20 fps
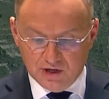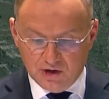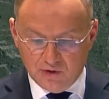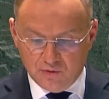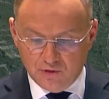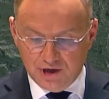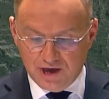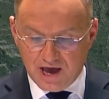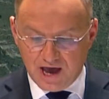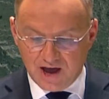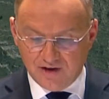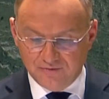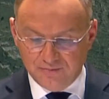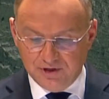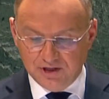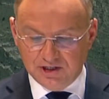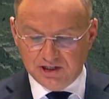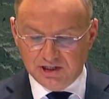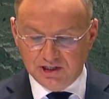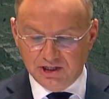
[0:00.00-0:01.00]
we have
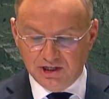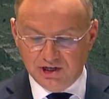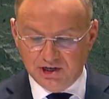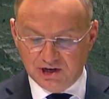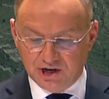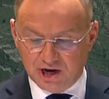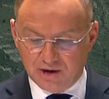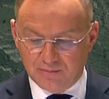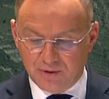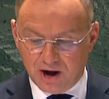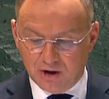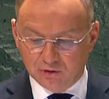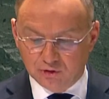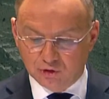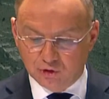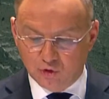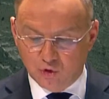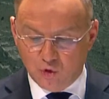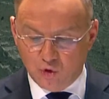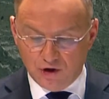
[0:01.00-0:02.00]
been clear about
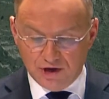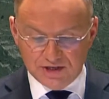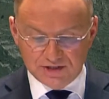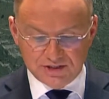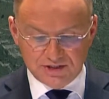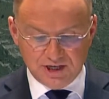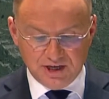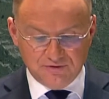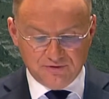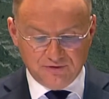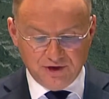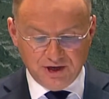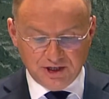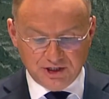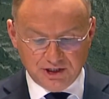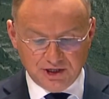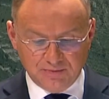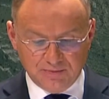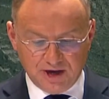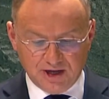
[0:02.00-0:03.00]
who is the
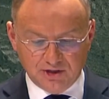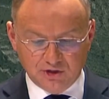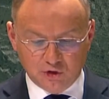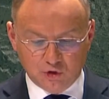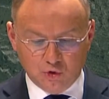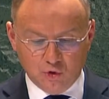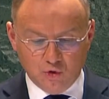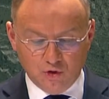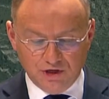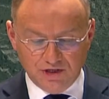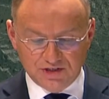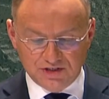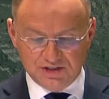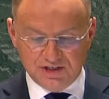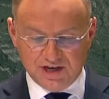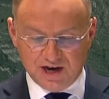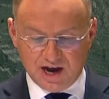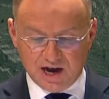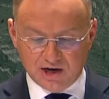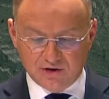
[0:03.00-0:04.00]
victim and who is the
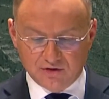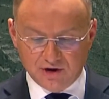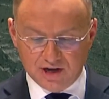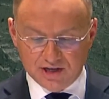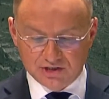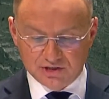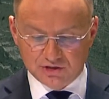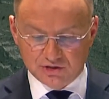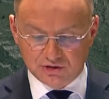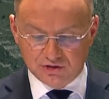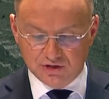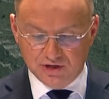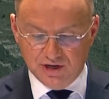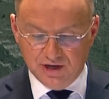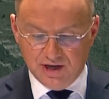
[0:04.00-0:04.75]
aggressor,